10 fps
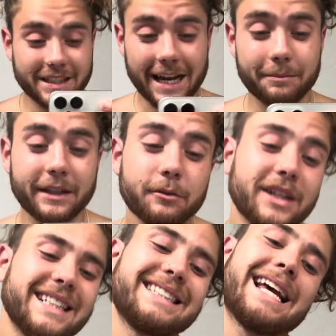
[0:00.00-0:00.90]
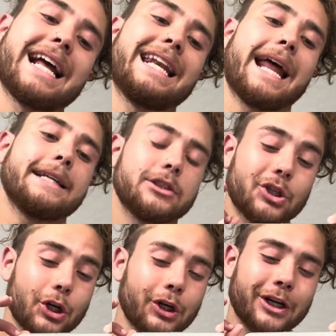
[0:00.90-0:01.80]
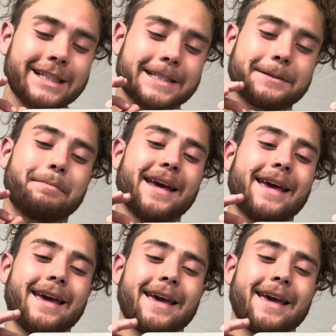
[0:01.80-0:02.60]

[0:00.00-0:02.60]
tap in when it's nice and crispy.